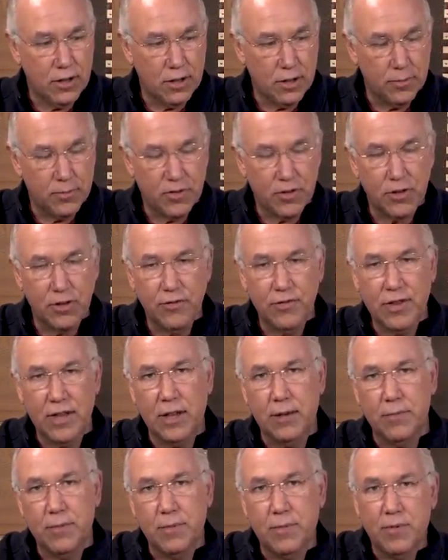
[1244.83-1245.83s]
observe
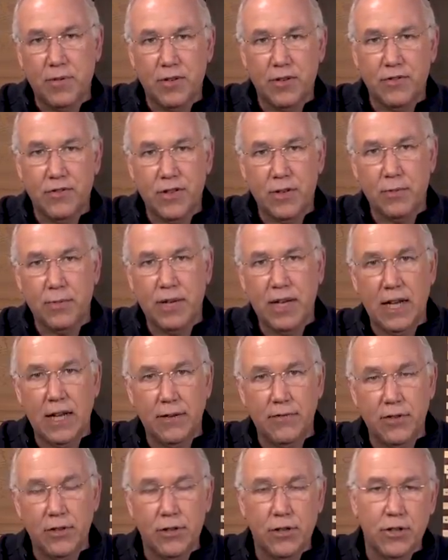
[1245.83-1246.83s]
them, observe their
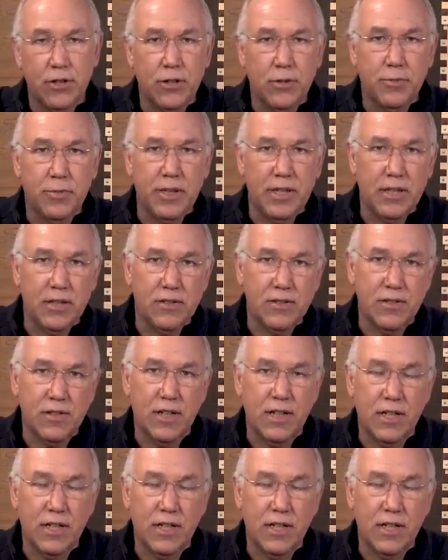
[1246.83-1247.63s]
behavior, know your bees,